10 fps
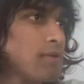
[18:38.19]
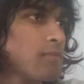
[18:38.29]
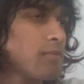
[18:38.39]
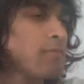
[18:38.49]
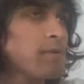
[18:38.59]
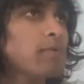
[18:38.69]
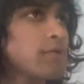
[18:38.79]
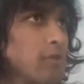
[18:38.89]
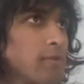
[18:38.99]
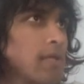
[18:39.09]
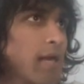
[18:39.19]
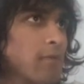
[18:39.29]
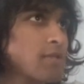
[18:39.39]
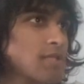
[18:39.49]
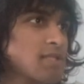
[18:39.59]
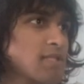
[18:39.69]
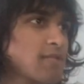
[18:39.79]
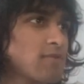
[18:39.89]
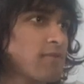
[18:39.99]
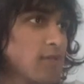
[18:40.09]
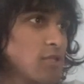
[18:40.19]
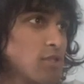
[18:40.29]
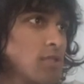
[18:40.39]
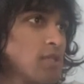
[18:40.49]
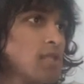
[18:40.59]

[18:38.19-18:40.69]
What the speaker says: when we were doing our successive division,